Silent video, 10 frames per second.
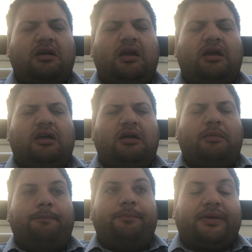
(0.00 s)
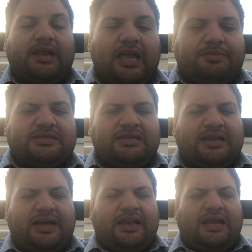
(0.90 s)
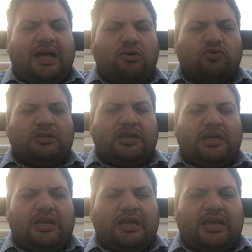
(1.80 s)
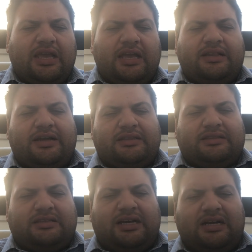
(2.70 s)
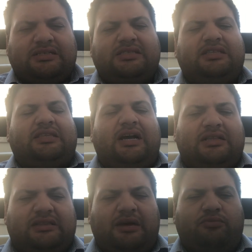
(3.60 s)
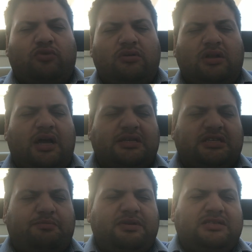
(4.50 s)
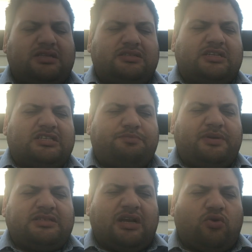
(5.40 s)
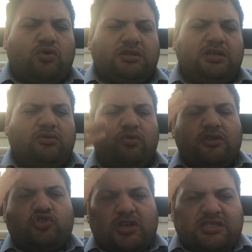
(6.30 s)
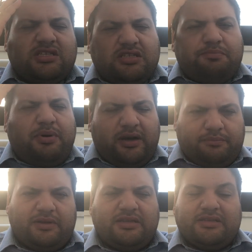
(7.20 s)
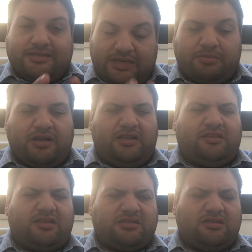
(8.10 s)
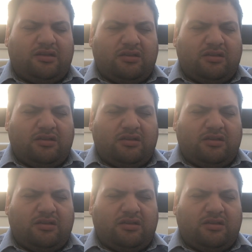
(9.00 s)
uh, bribes are allowed and are tax deductible as a business expense according to the Justice Department in some countries.